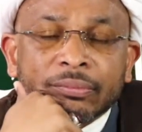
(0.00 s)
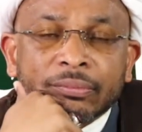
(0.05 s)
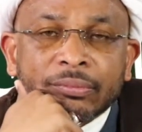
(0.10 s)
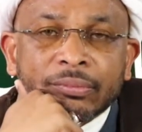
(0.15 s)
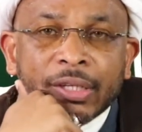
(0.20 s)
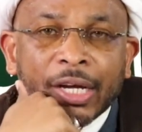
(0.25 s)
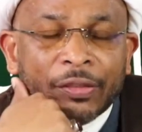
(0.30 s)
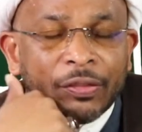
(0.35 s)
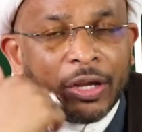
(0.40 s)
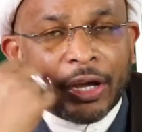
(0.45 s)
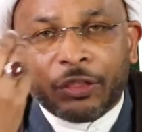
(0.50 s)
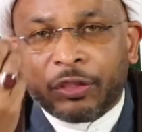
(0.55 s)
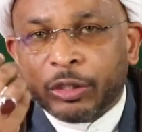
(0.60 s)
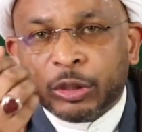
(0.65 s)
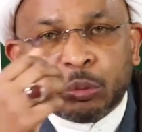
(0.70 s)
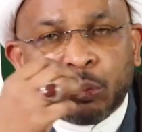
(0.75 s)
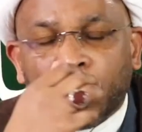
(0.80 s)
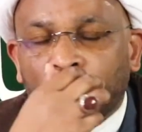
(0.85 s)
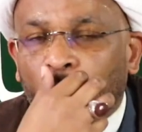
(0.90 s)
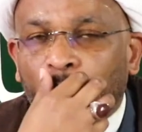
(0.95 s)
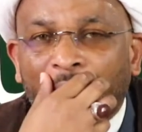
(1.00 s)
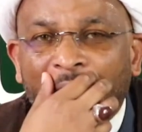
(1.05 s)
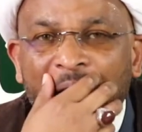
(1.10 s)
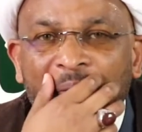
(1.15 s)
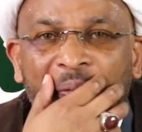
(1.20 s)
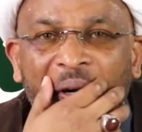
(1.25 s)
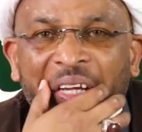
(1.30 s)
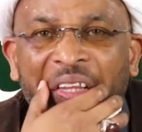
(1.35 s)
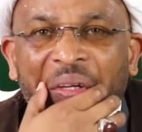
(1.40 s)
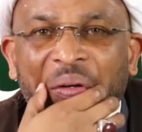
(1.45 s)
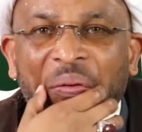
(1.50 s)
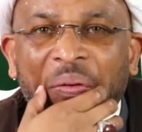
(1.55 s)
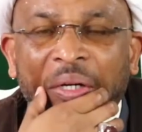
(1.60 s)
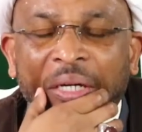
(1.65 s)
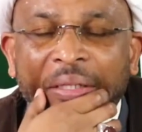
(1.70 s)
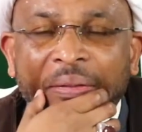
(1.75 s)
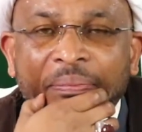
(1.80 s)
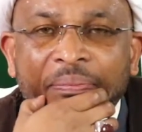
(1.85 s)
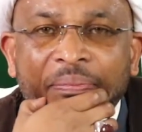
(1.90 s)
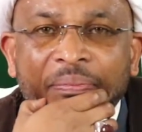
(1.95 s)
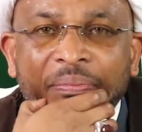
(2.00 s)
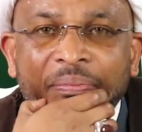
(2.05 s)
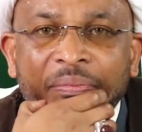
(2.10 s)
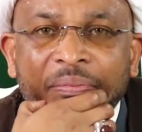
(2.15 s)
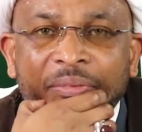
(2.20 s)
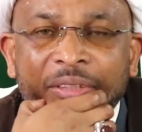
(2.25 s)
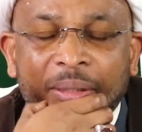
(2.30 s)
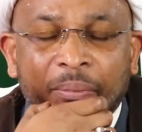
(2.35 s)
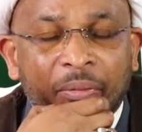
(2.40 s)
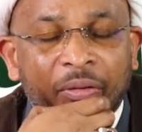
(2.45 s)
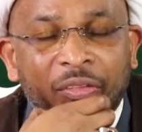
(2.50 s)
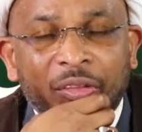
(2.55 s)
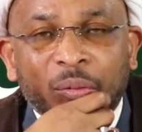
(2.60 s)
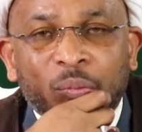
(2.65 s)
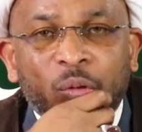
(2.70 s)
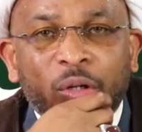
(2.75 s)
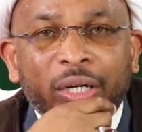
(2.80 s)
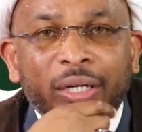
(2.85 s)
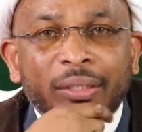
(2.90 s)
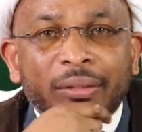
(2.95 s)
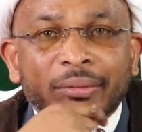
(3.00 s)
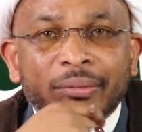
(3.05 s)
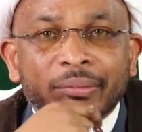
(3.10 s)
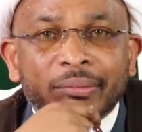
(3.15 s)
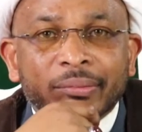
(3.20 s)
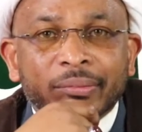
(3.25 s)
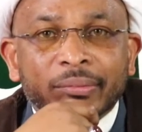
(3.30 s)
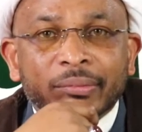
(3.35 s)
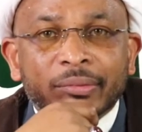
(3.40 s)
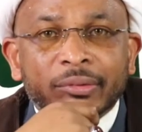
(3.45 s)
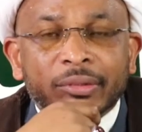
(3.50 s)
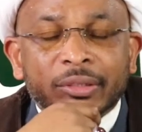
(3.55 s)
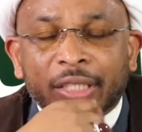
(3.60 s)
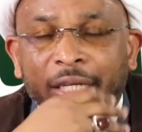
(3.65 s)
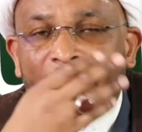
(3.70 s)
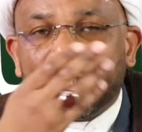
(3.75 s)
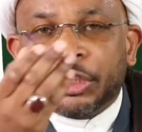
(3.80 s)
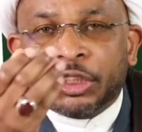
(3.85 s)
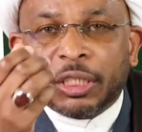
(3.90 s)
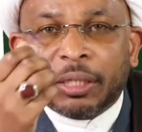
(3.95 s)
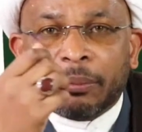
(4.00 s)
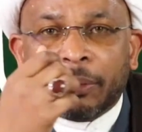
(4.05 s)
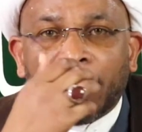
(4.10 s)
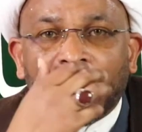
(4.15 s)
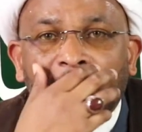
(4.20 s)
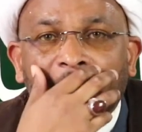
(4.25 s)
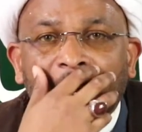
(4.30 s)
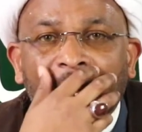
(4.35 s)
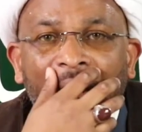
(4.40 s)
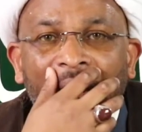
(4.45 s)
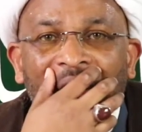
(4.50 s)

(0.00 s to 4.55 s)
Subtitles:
And the others weren't white, by the way. Some of them weren't. The Asian American.